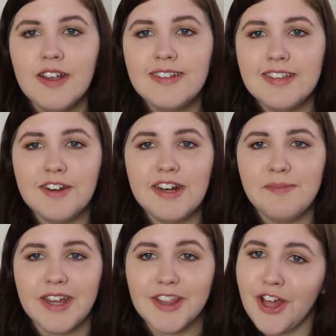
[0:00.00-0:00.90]
Considering
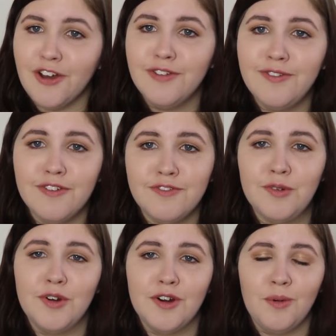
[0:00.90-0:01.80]
my love
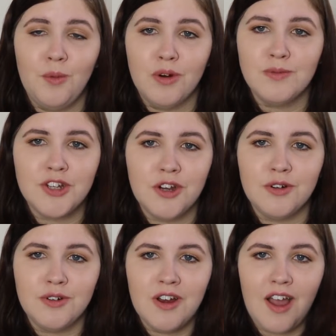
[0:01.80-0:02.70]
for warm
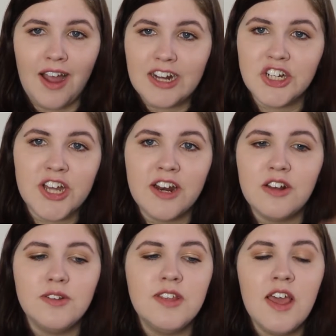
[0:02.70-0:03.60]
toned
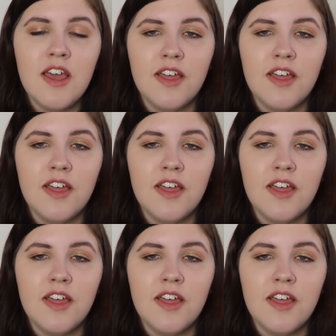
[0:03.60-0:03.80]
eyeshadows,